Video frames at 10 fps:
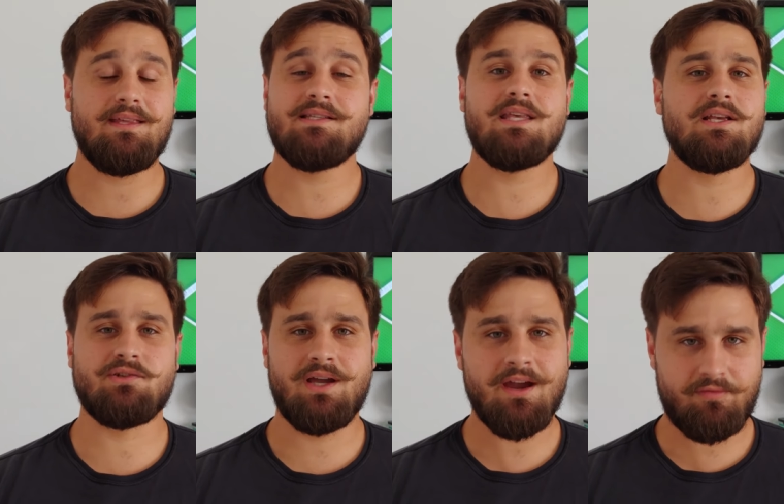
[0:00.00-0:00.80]
These things
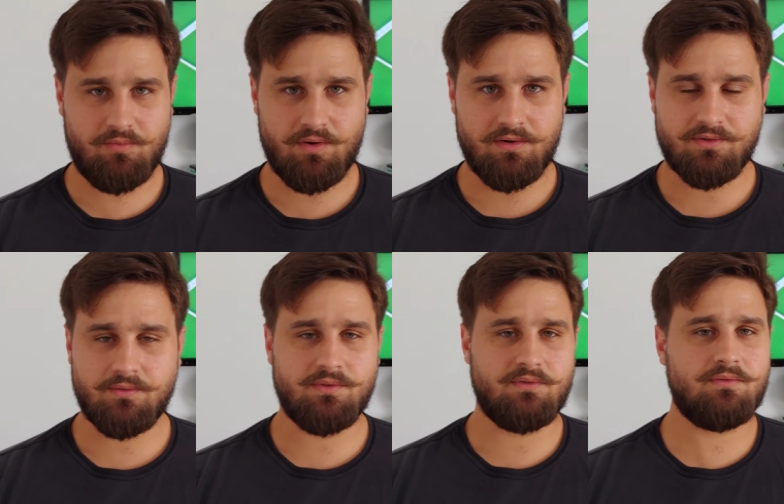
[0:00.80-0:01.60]
are everywhere,
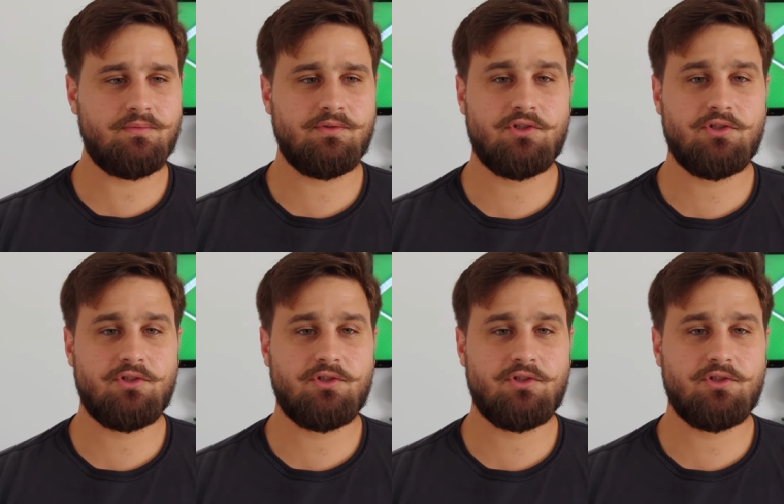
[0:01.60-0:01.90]
so it was a